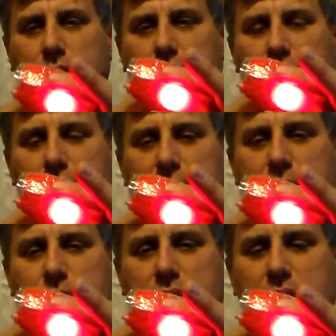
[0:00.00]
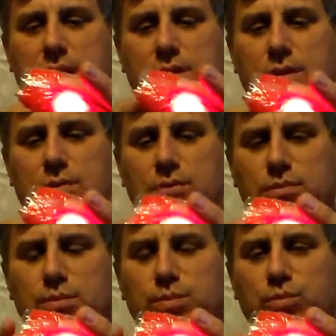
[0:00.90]
you do the same thing you can
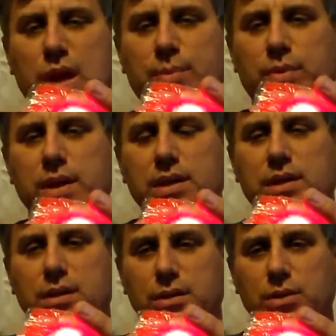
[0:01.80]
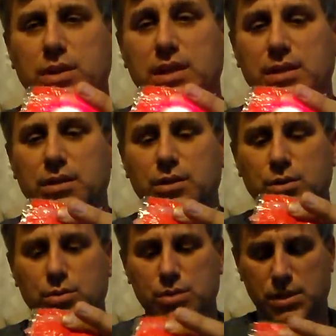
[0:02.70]
wrap around here you can either
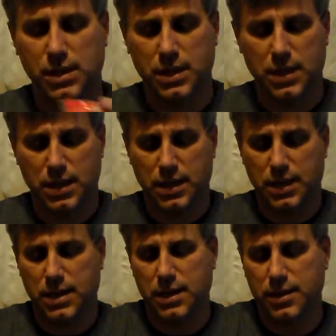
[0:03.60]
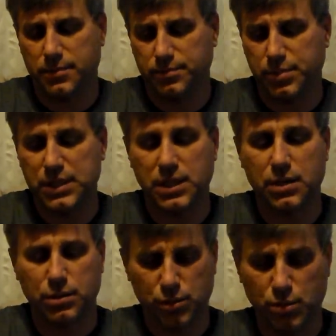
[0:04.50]
use a uh, piece of
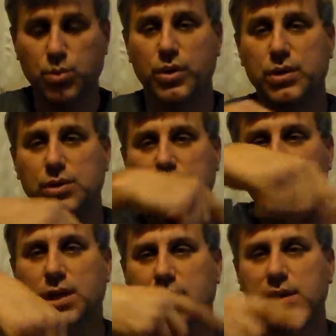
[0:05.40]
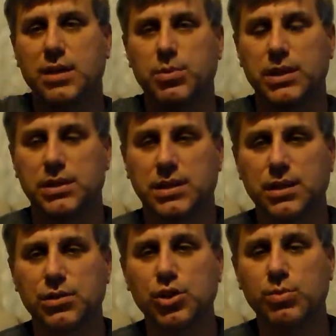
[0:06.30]
inner tube or you can just duct tape it
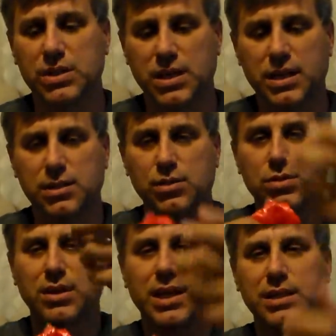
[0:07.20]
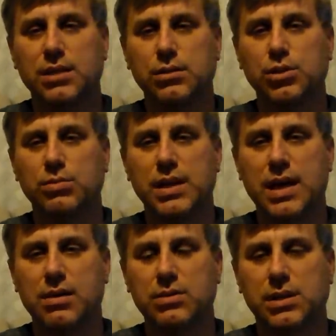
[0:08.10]
inner tube is nice because you slide the inner tube
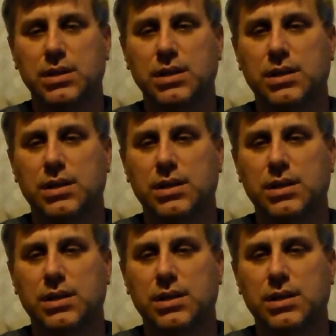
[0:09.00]
down